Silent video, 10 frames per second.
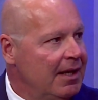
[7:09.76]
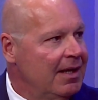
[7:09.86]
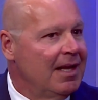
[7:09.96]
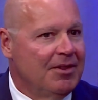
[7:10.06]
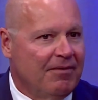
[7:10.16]

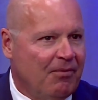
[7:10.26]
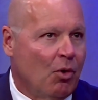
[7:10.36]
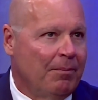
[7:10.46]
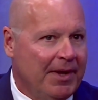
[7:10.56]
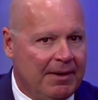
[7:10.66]
in the
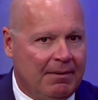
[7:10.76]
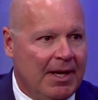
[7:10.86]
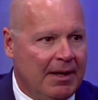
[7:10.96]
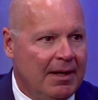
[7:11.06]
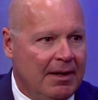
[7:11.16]
form that
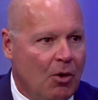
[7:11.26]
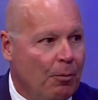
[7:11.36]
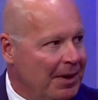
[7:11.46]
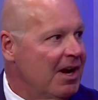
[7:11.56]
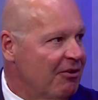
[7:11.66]
an
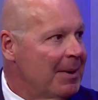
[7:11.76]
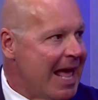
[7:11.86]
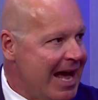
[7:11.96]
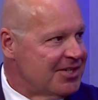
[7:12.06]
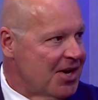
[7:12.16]
open government
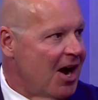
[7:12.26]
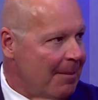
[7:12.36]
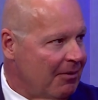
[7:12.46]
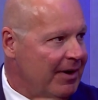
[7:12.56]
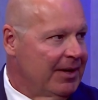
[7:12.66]
has to
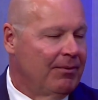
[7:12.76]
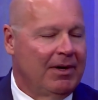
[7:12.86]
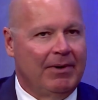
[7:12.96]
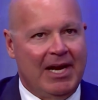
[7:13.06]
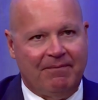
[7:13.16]
operate, where
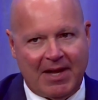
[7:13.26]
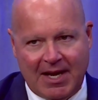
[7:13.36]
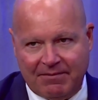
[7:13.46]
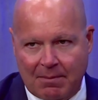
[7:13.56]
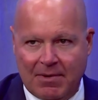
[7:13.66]
we have to
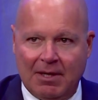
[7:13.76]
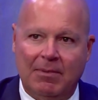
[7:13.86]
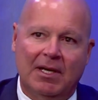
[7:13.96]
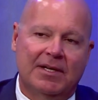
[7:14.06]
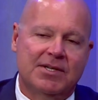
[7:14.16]
have committee
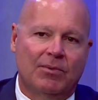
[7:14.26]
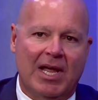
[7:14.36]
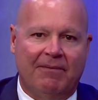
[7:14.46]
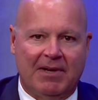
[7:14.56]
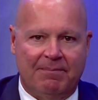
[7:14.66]
meetings and we
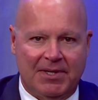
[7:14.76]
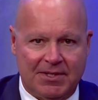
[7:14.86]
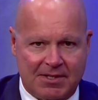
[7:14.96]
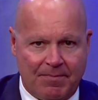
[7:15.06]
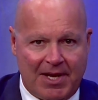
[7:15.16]
have to have
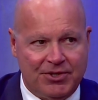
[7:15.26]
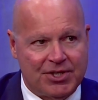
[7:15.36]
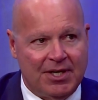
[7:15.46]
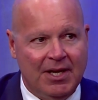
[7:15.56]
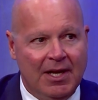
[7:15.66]

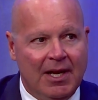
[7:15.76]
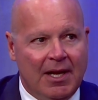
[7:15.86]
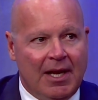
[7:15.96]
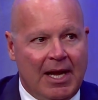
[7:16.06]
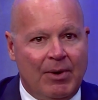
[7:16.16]
participation,
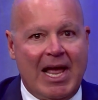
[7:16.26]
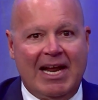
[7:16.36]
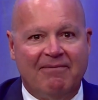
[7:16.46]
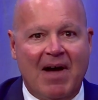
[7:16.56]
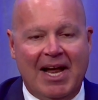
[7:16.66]
and we had
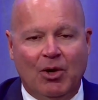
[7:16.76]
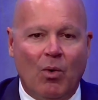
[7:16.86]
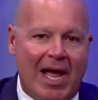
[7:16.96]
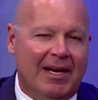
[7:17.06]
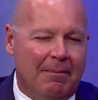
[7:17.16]
to find a
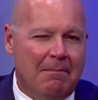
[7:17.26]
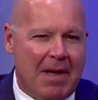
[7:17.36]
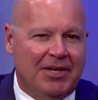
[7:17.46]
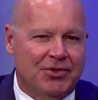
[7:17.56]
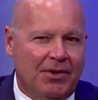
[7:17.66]
way to
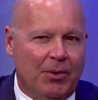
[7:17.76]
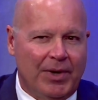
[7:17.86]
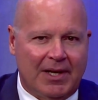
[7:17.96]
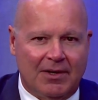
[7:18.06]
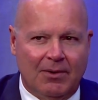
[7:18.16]
make sure that we
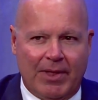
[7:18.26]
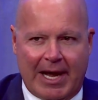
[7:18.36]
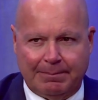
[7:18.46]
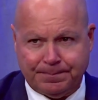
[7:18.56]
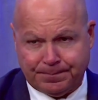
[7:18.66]
could do
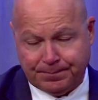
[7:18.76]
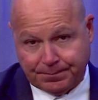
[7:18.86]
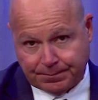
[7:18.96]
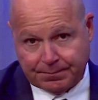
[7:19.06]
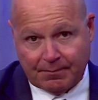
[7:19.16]
that.
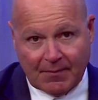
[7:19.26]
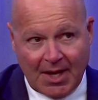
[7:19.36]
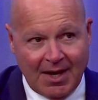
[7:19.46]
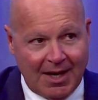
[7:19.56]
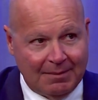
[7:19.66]

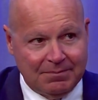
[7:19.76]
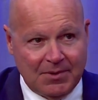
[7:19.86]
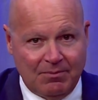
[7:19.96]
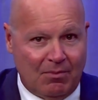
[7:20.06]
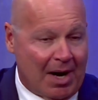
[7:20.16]

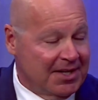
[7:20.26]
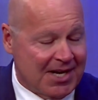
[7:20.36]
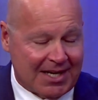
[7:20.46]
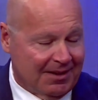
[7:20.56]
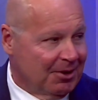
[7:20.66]
Want to
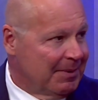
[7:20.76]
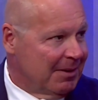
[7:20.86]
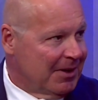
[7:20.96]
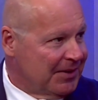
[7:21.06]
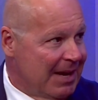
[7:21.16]
talk a little bit
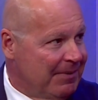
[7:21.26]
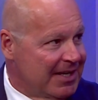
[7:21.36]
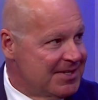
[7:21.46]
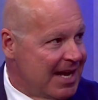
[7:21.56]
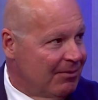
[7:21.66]
about that,
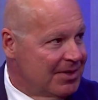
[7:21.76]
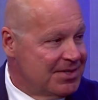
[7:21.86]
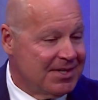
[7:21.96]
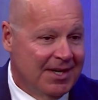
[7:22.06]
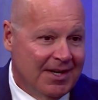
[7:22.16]
because that
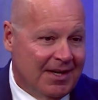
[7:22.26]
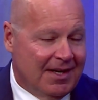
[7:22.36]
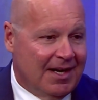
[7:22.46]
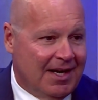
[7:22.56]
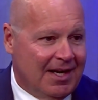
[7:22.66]
was
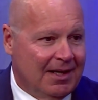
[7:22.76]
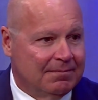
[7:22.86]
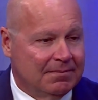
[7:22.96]
a